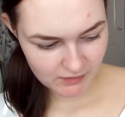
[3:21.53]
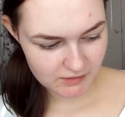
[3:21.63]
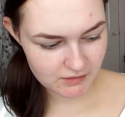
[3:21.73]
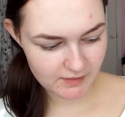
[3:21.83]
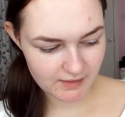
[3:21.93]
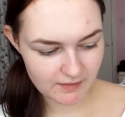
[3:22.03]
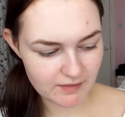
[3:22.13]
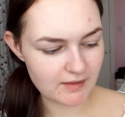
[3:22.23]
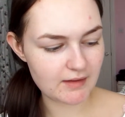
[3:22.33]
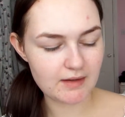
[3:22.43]
So the,
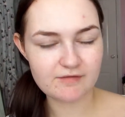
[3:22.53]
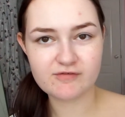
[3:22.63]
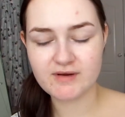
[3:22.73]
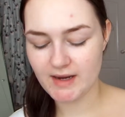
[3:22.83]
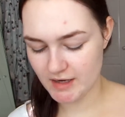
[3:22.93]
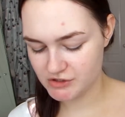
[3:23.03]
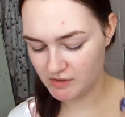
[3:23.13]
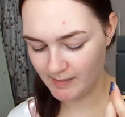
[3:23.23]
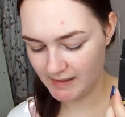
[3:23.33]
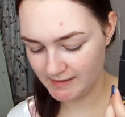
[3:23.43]
the free
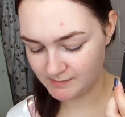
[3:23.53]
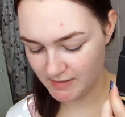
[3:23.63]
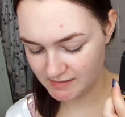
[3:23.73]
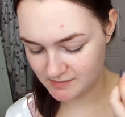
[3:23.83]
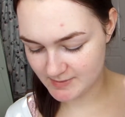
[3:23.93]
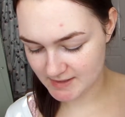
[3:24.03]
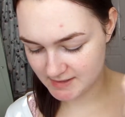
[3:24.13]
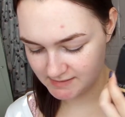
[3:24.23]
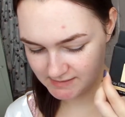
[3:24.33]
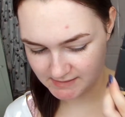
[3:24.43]
eyeshadow palette is meant to be
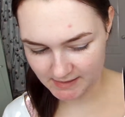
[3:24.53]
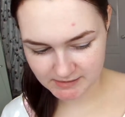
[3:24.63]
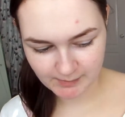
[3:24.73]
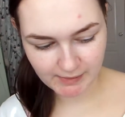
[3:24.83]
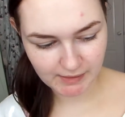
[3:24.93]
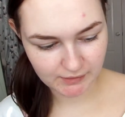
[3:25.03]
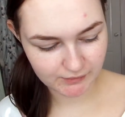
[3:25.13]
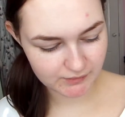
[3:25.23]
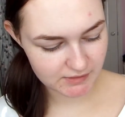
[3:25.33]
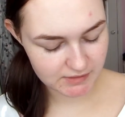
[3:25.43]

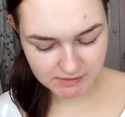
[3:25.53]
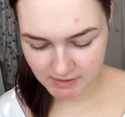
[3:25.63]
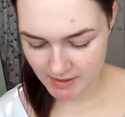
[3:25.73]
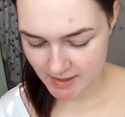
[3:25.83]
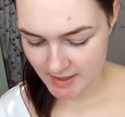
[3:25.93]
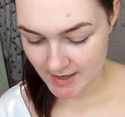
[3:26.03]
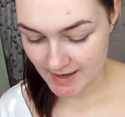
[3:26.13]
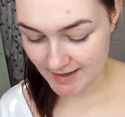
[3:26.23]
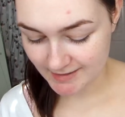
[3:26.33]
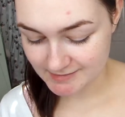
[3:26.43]
£6
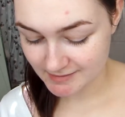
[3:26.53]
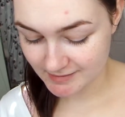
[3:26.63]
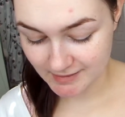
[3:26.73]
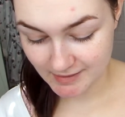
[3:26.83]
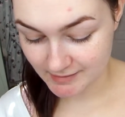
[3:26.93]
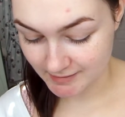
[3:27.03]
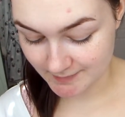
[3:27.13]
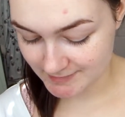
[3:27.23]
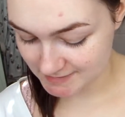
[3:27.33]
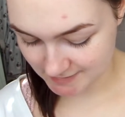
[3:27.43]
and the
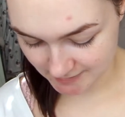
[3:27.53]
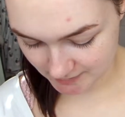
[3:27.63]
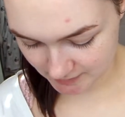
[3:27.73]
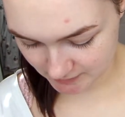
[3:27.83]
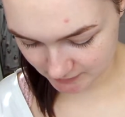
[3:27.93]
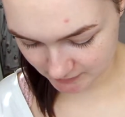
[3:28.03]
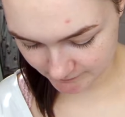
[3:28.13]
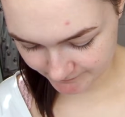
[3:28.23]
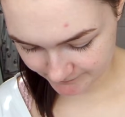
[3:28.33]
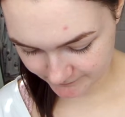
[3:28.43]
lipstick,
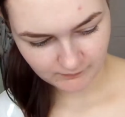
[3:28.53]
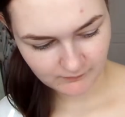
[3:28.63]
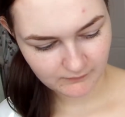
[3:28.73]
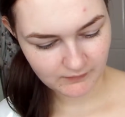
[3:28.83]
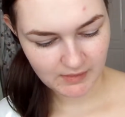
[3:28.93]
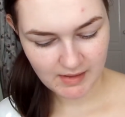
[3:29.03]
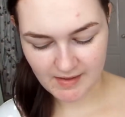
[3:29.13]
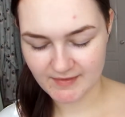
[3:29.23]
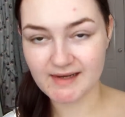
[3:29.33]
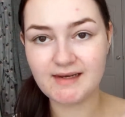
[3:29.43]

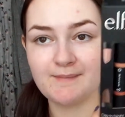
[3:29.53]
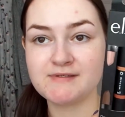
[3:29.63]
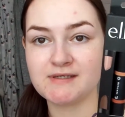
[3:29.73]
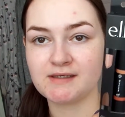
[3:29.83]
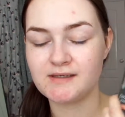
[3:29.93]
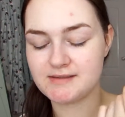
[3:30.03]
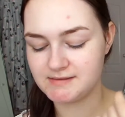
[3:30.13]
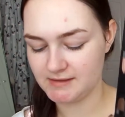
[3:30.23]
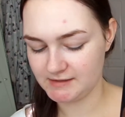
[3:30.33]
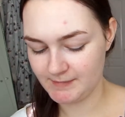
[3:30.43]
and the lipstick is
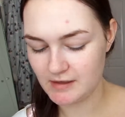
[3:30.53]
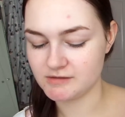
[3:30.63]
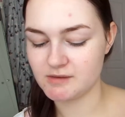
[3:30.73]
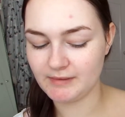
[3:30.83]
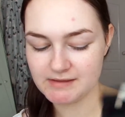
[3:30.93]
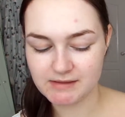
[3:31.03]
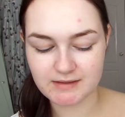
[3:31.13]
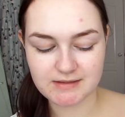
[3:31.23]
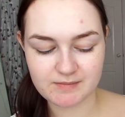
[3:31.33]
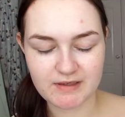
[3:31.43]
£6. So basically
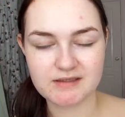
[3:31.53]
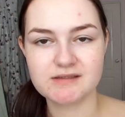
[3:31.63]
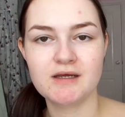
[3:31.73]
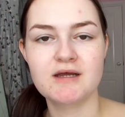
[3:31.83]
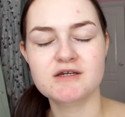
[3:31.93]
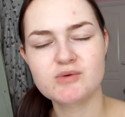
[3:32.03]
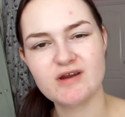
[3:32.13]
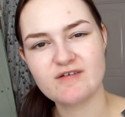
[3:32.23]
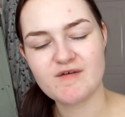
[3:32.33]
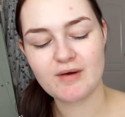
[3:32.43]
you spend
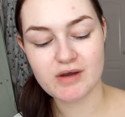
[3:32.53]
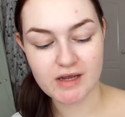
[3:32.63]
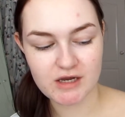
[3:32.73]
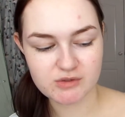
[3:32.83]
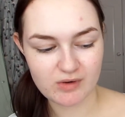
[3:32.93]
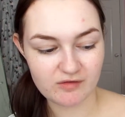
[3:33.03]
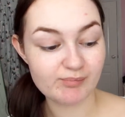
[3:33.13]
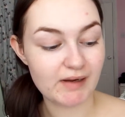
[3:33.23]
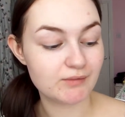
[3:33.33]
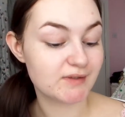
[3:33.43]
£25 you get a
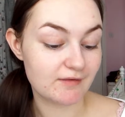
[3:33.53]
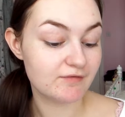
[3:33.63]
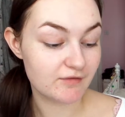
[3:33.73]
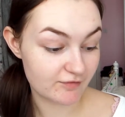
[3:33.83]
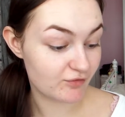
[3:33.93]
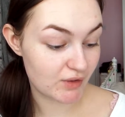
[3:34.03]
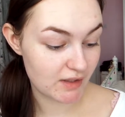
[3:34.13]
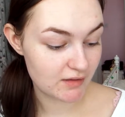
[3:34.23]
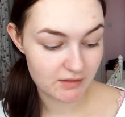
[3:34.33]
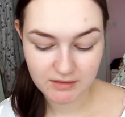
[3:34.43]
£12 gift
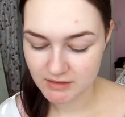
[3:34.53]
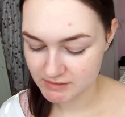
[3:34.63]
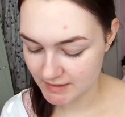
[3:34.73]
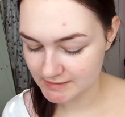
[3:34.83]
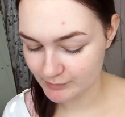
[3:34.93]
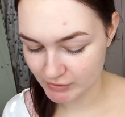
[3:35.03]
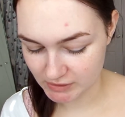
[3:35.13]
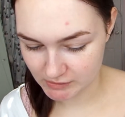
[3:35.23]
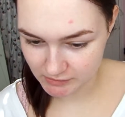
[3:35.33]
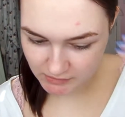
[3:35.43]
free. that's pretty
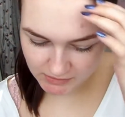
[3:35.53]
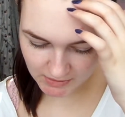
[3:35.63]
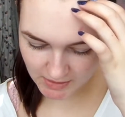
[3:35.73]
good.